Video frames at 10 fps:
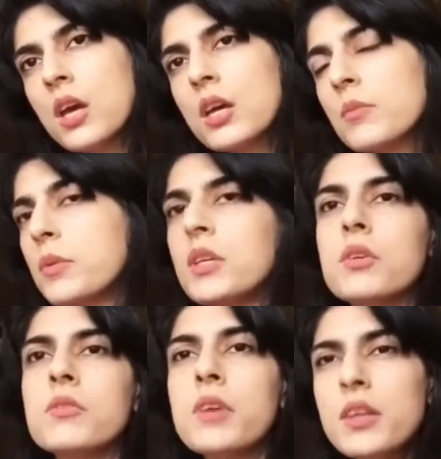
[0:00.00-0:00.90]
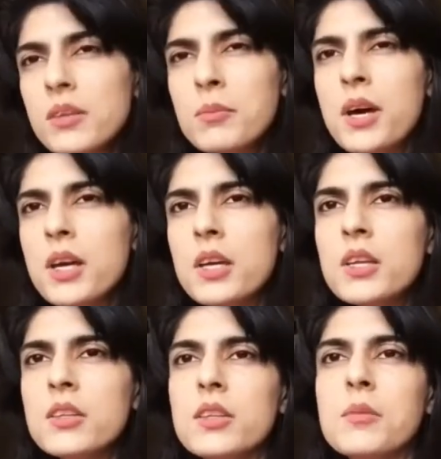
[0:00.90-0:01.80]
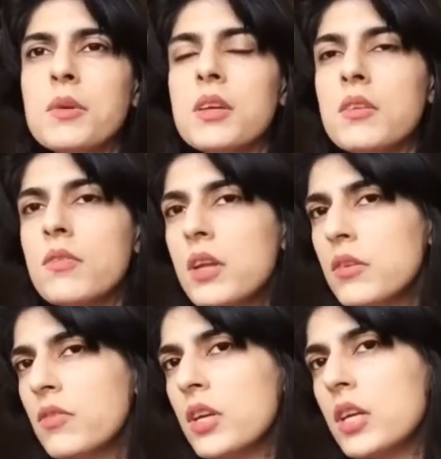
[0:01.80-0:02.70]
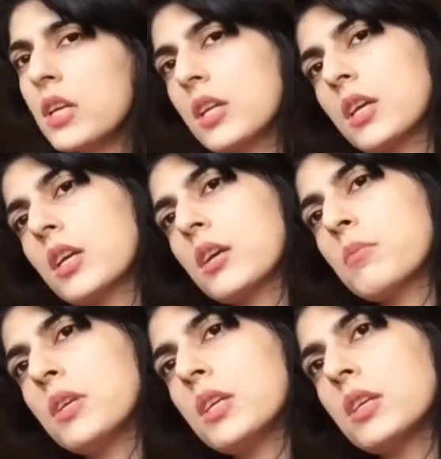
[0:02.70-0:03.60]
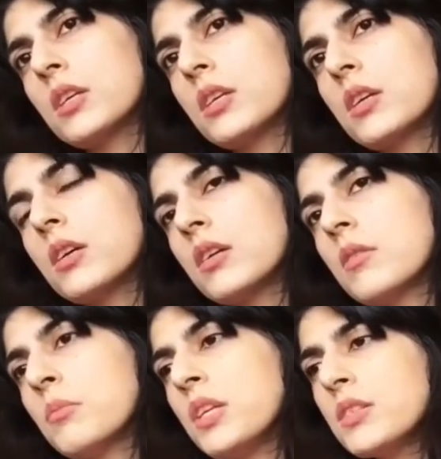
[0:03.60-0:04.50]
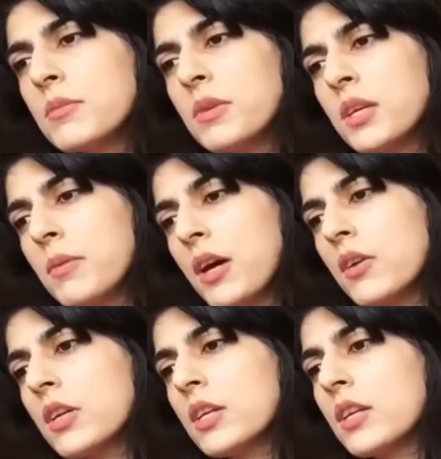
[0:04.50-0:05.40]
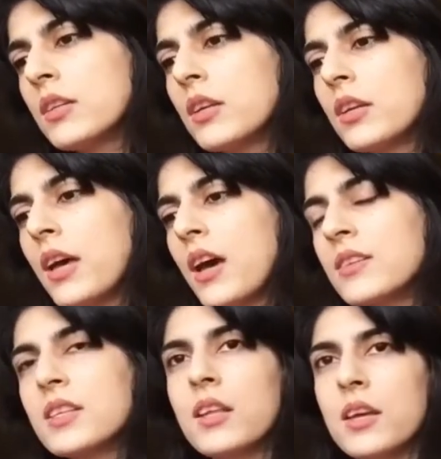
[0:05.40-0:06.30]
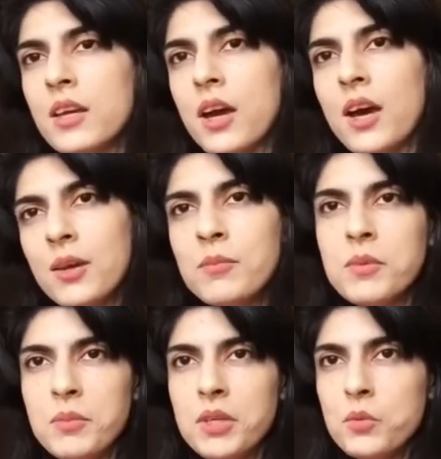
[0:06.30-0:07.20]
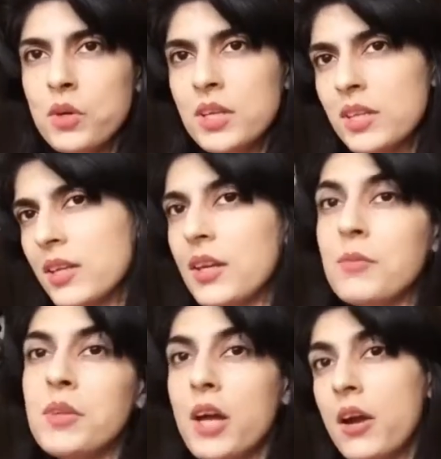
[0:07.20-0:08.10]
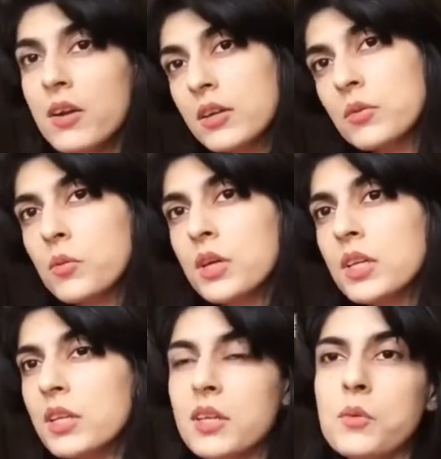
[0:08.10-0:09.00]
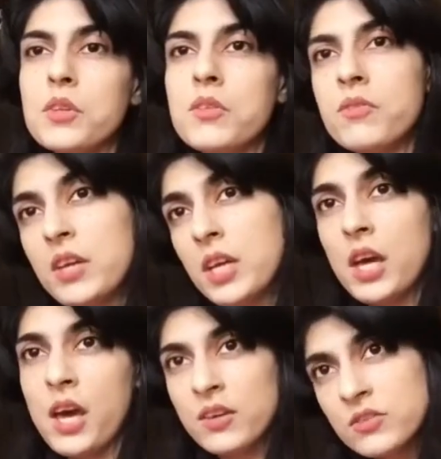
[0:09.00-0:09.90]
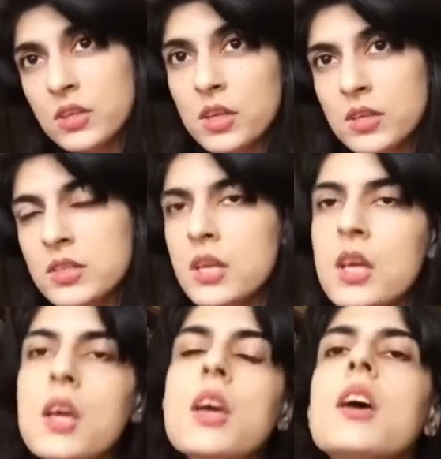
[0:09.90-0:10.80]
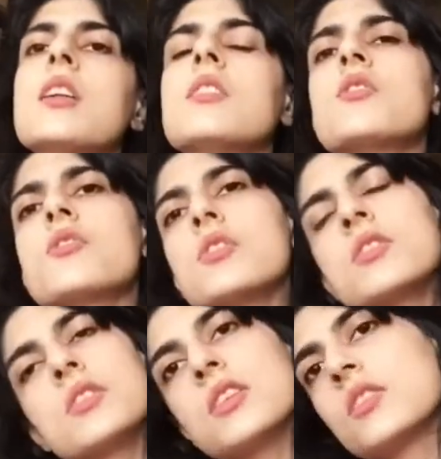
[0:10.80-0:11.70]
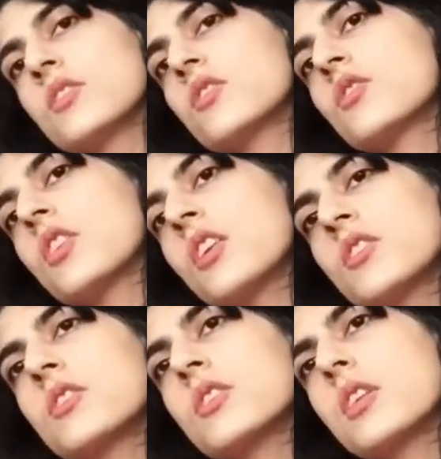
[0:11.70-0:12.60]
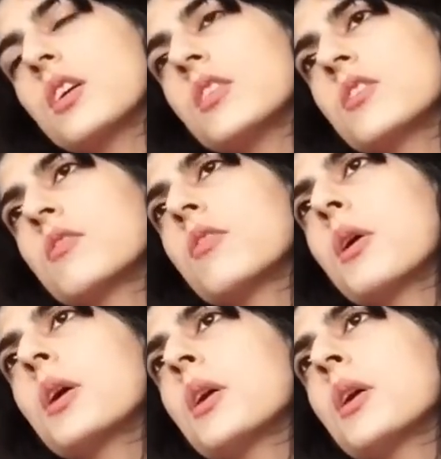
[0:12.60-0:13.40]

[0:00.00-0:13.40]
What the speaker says: being offended by it, like making fun of it, like being mean to me about it, and then acting like I'm the mean one, like I'm the arrogant one, like with the fake accent. And it's a very